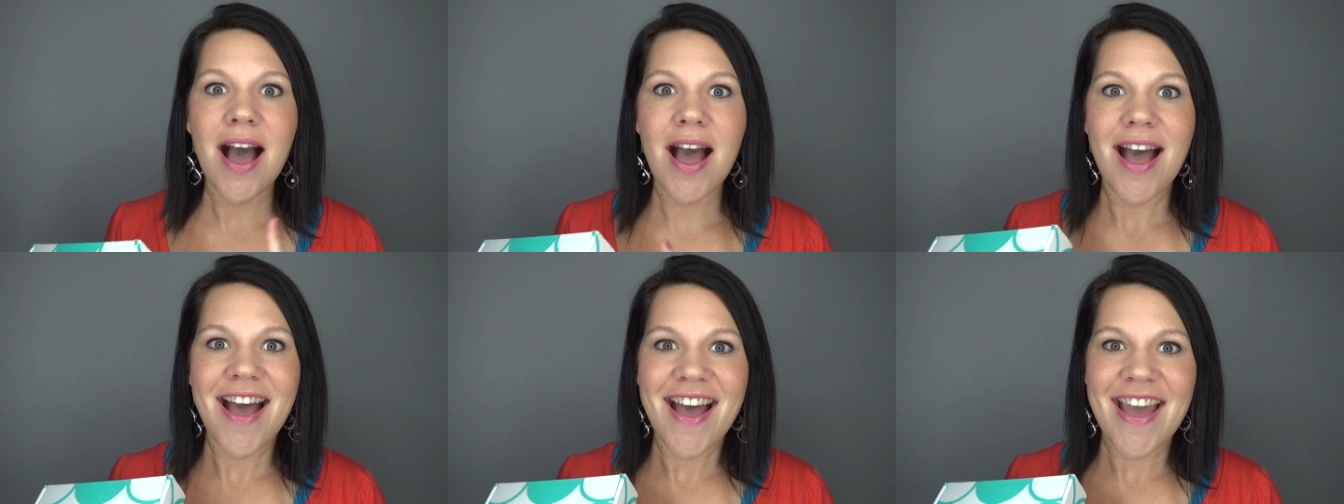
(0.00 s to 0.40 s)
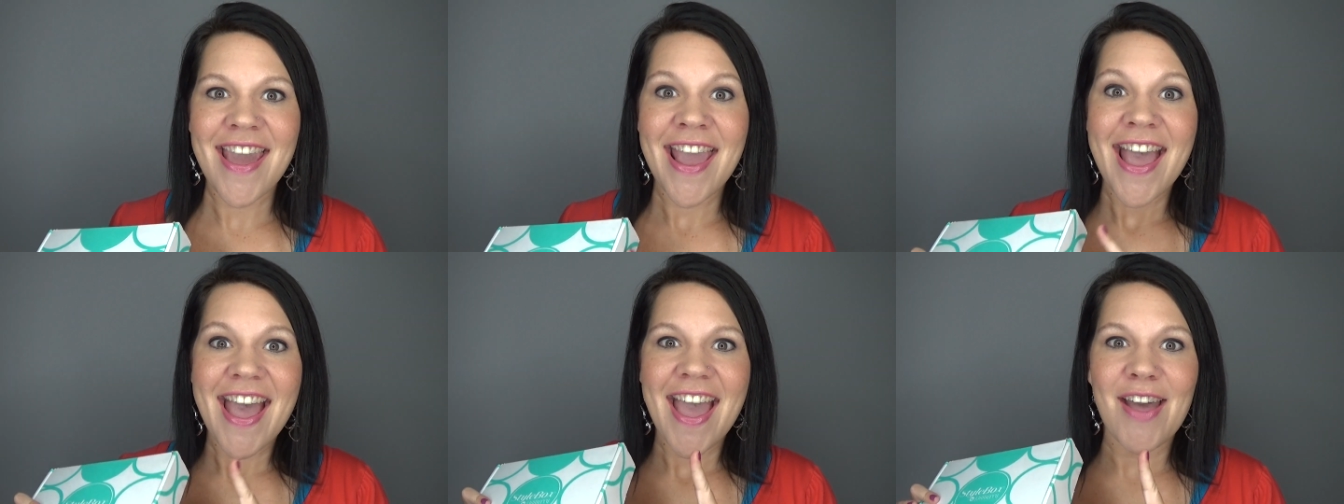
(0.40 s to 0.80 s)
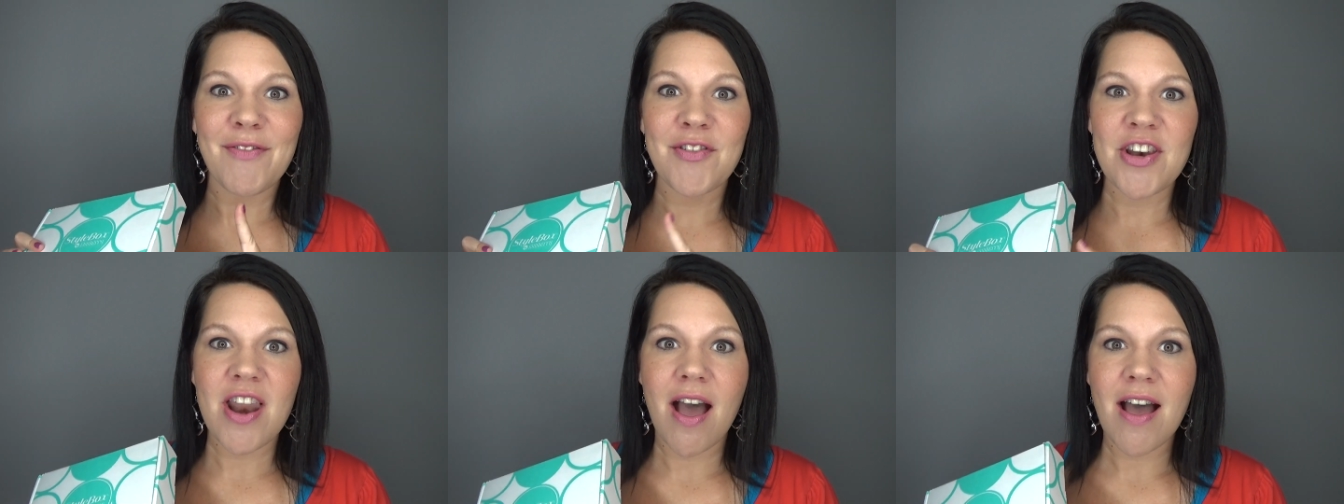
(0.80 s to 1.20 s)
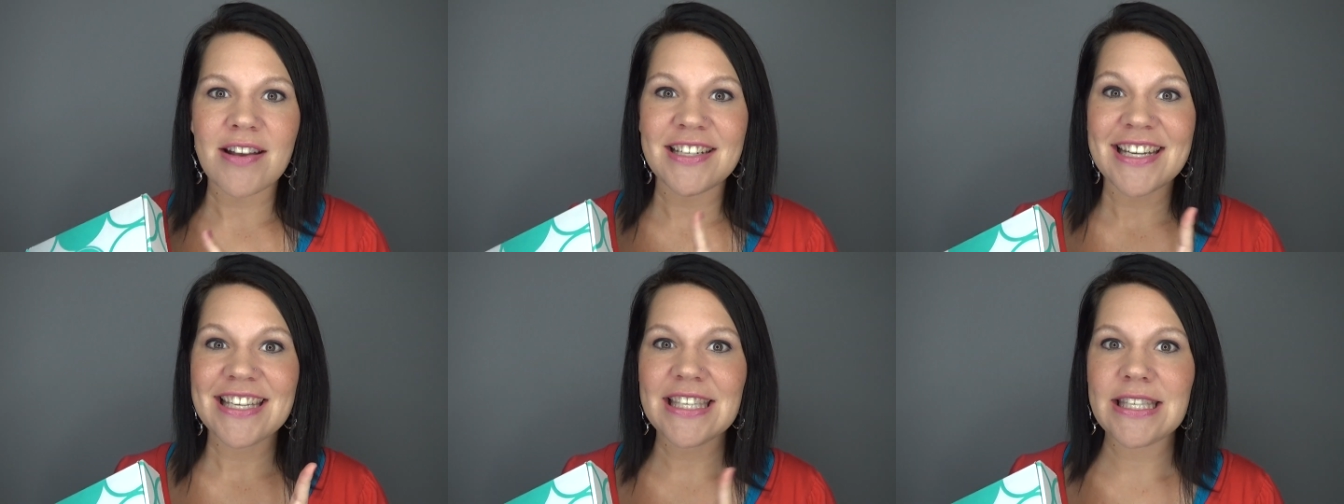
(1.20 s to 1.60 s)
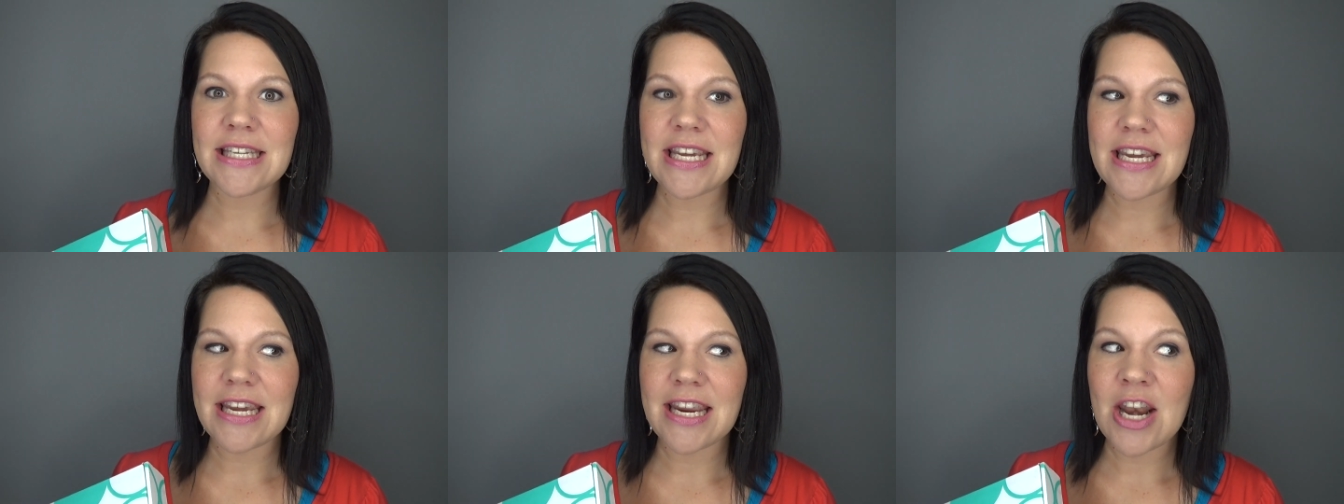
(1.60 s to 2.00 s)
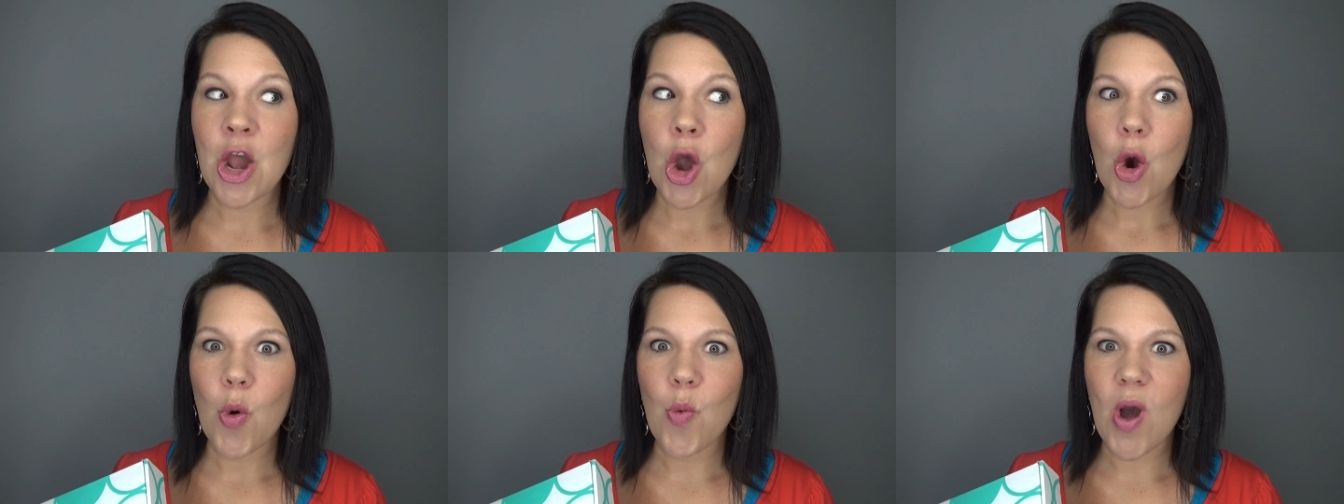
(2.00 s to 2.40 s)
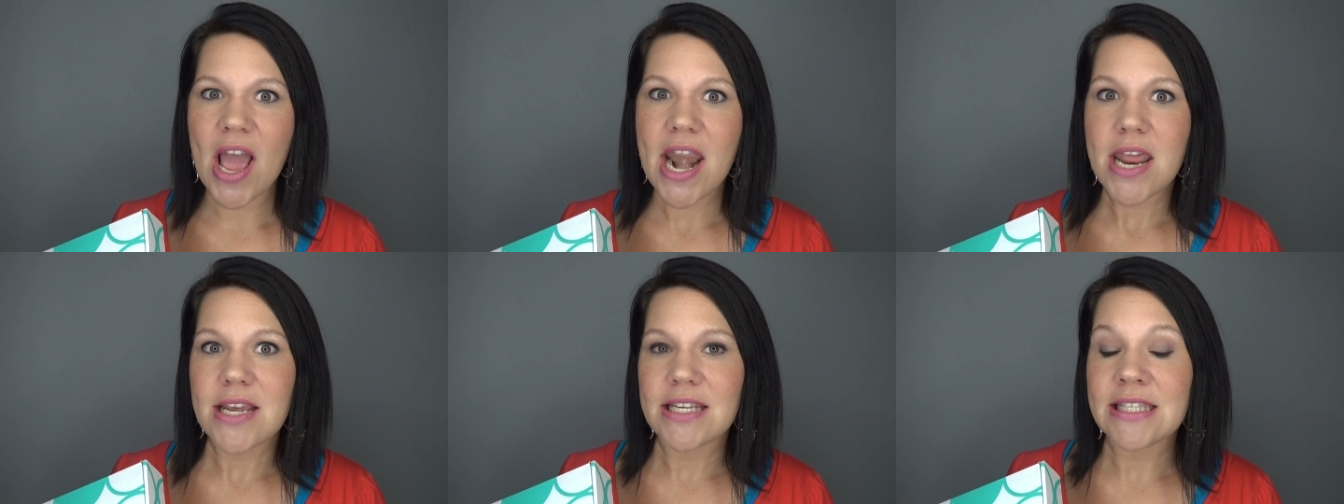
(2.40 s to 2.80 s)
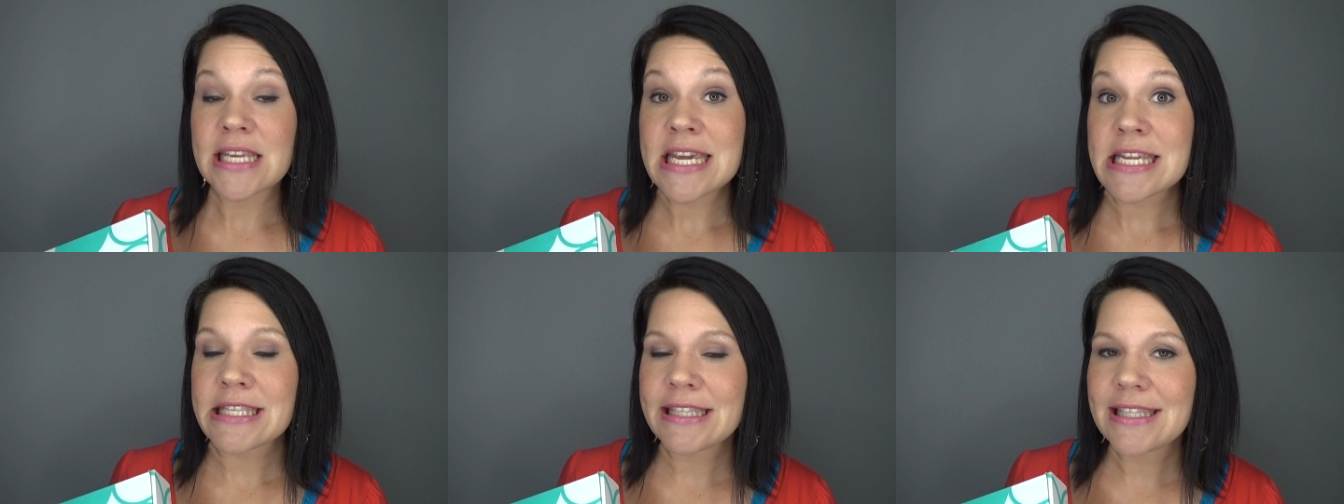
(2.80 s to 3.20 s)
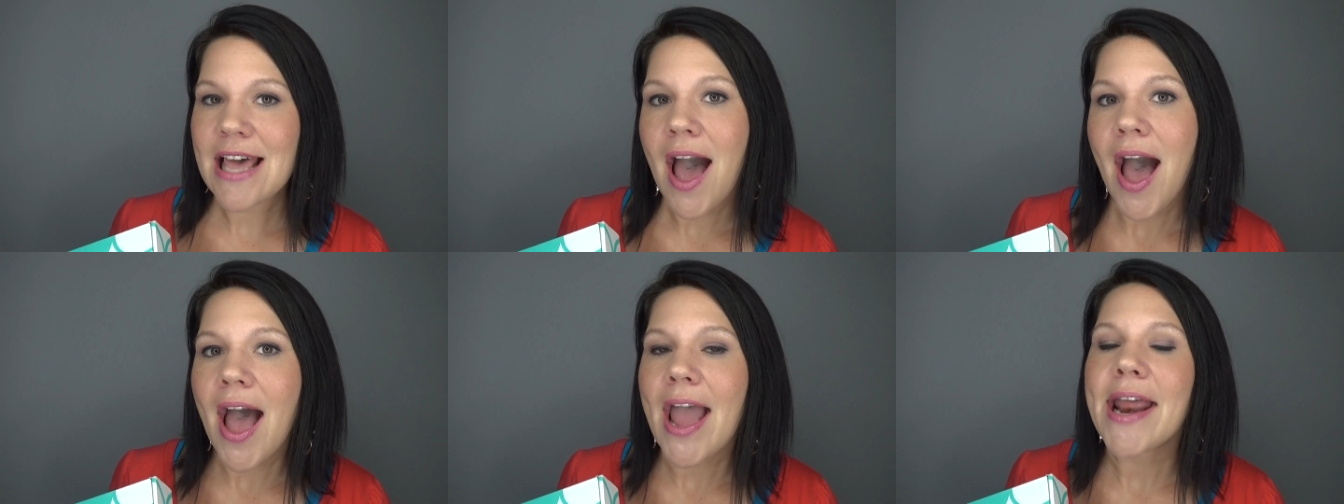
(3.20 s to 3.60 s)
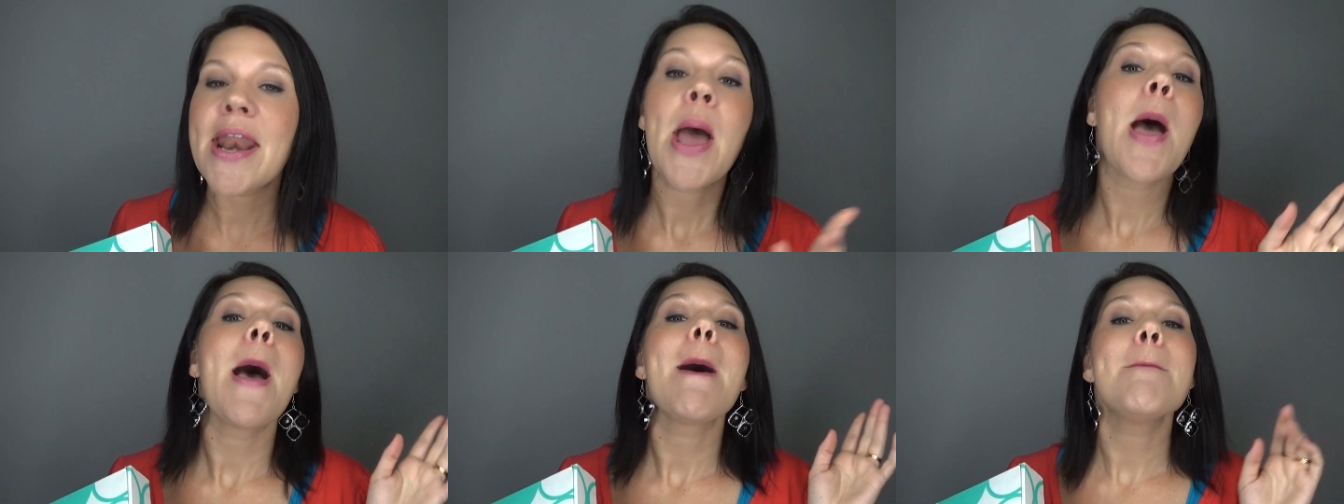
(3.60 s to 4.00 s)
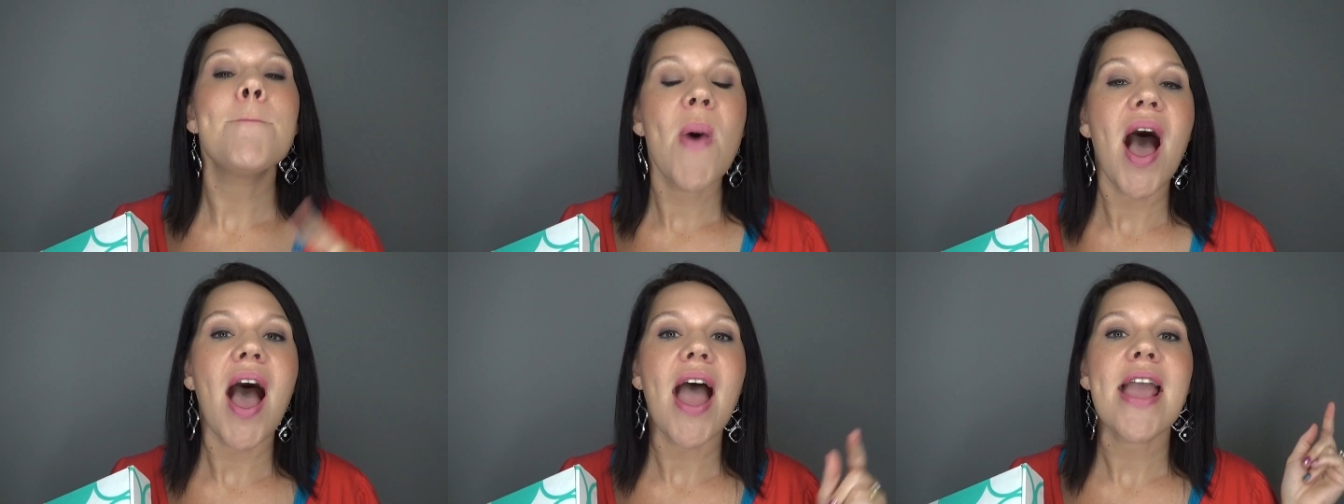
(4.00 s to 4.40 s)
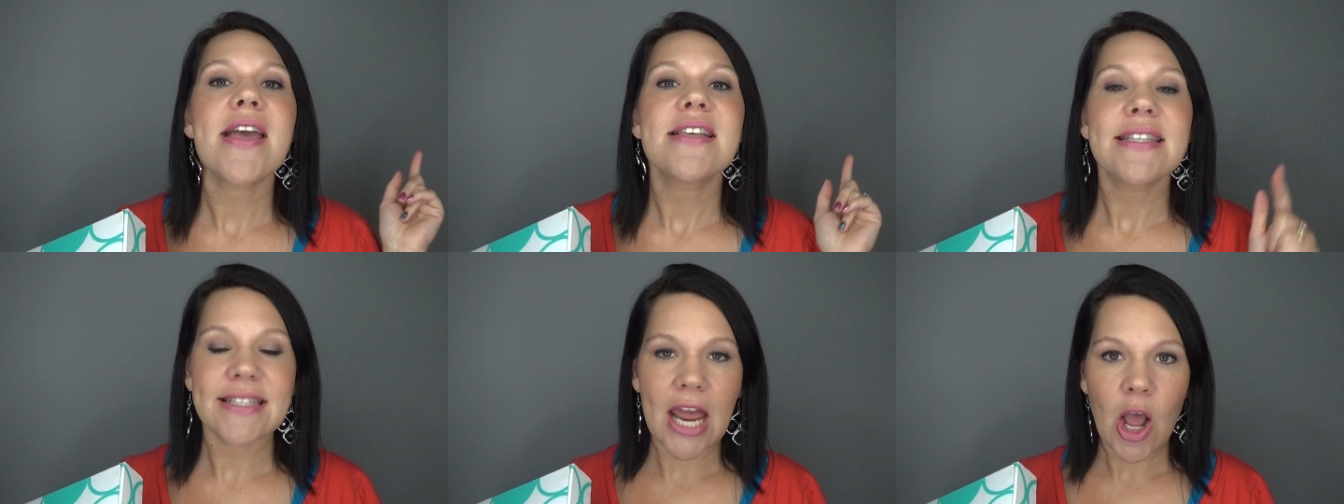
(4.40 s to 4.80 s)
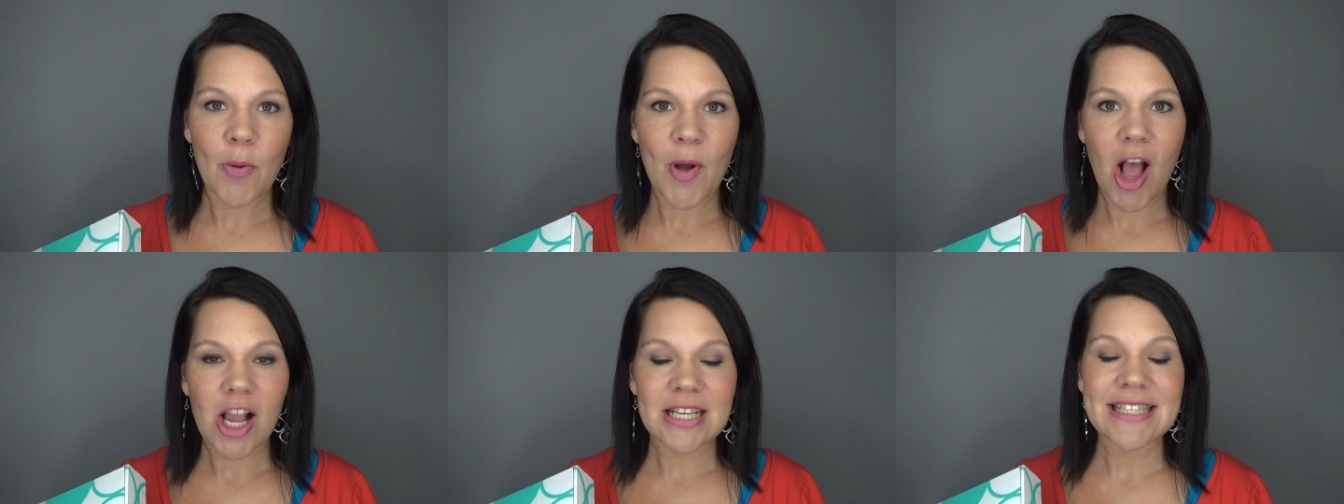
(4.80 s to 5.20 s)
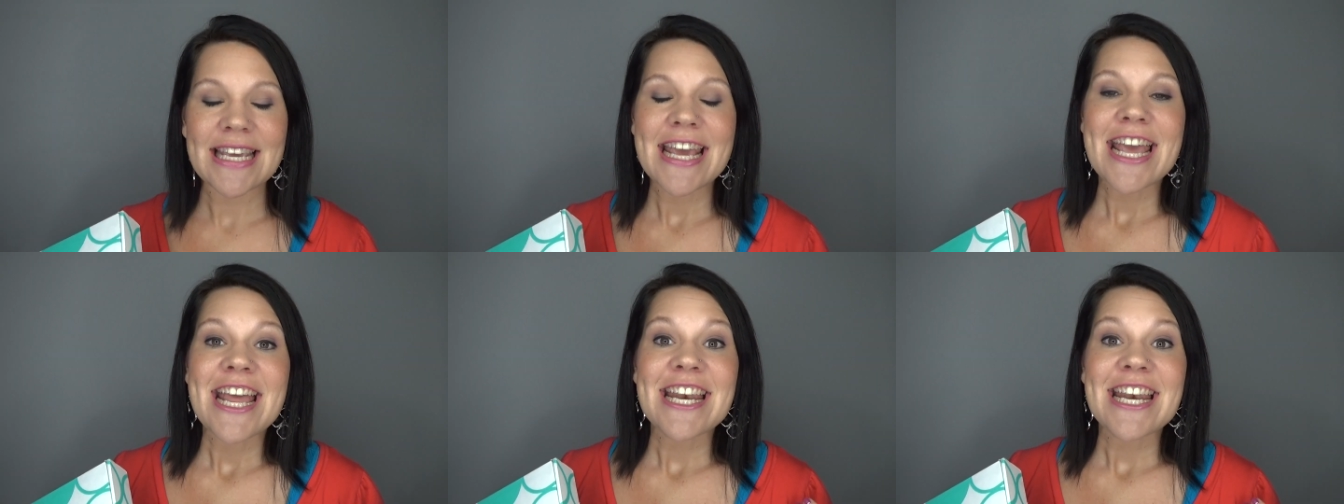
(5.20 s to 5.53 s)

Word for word: I have not seen what is inside my Stylebox.